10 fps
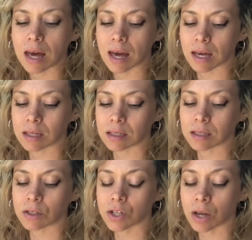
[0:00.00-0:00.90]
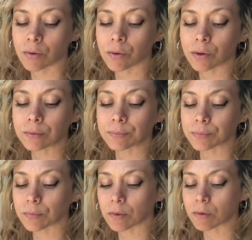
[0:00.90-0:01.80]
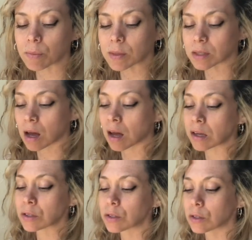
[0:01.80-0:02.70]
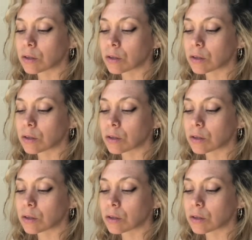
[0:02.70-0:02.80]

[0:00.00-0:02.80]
And in general, with massage,